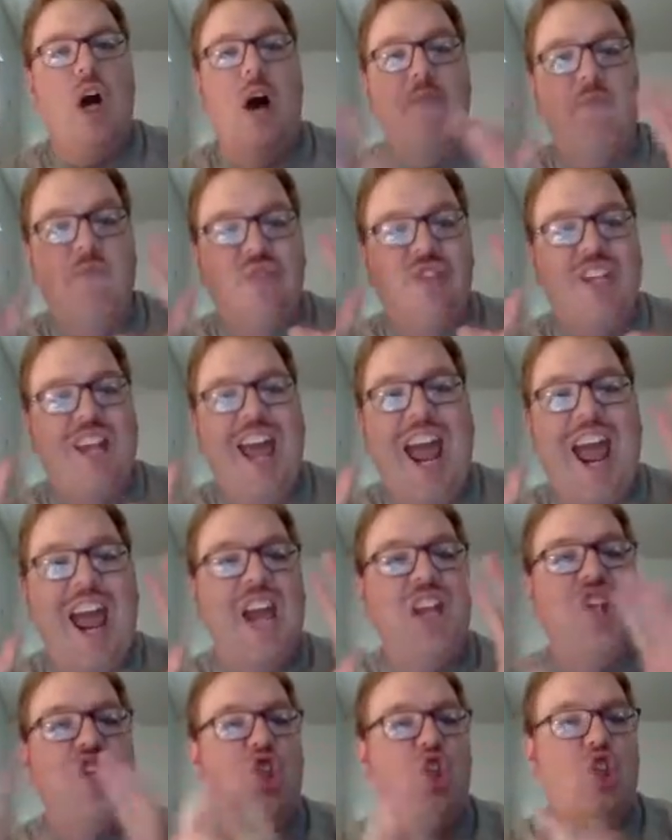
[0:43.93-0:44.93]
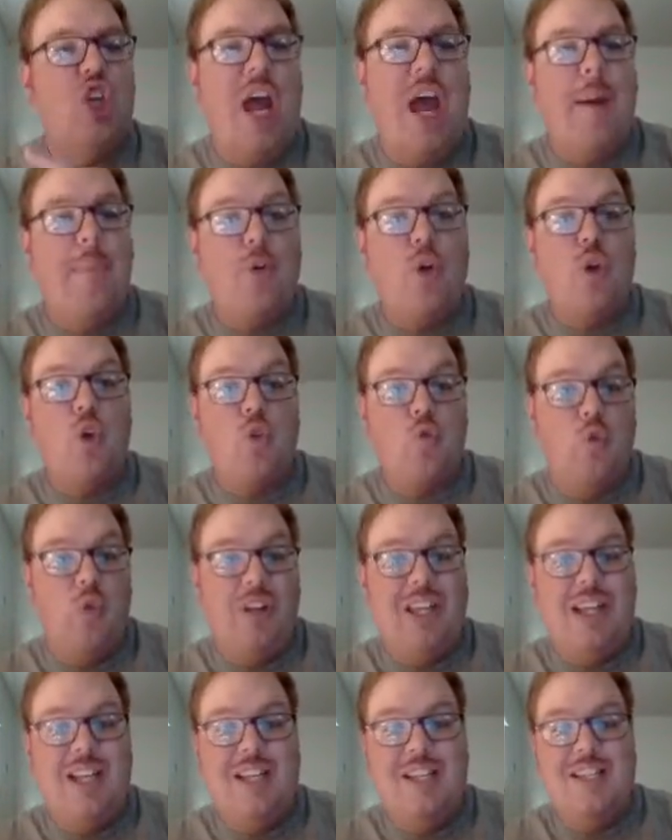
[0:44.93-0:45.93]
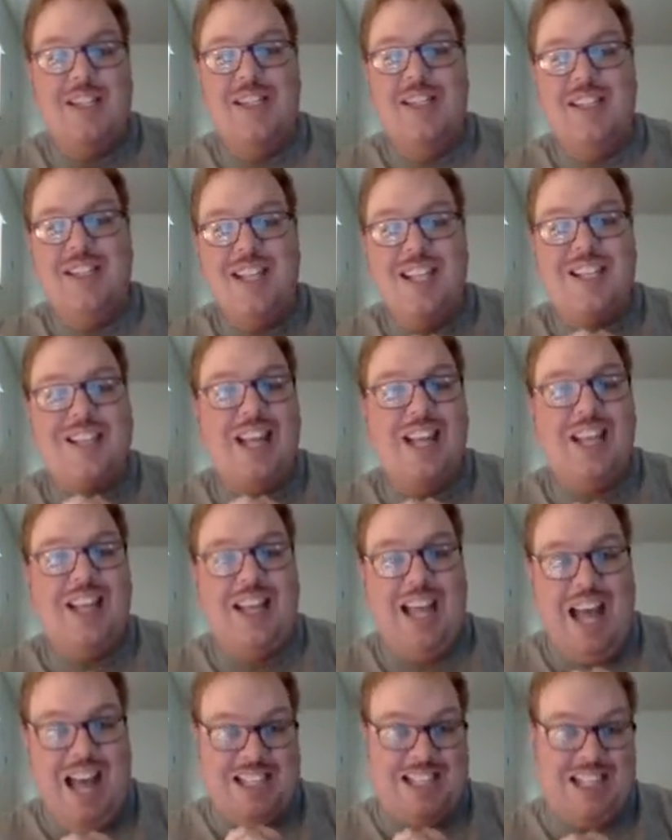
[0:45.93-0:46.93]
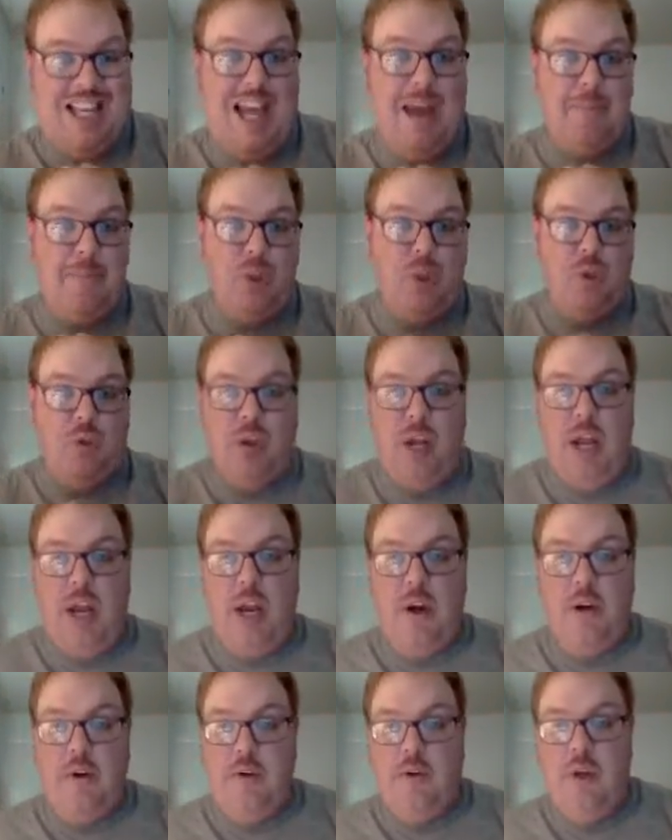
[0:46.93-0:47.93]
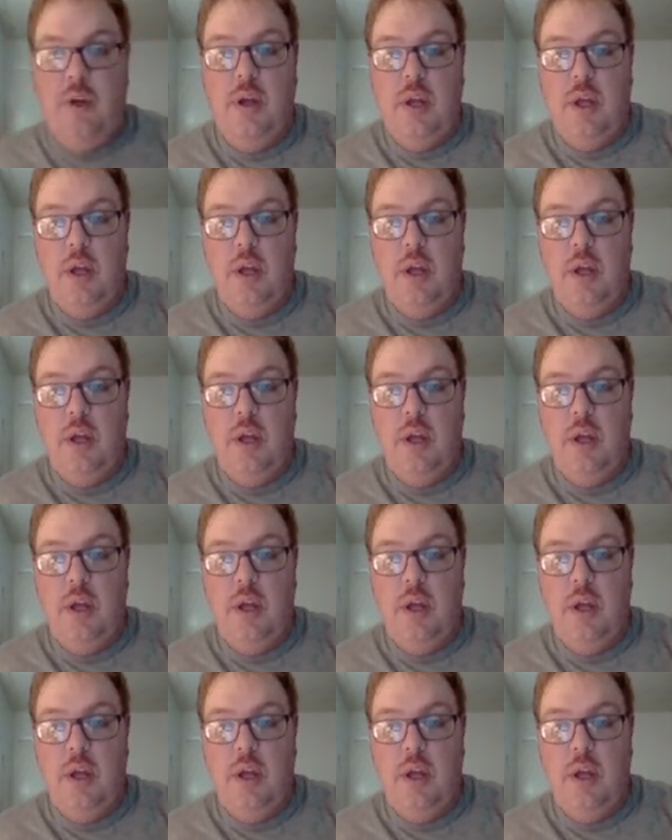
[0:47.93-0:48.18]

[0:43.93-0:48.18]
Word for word: of 10 chapters released since the last episode aired.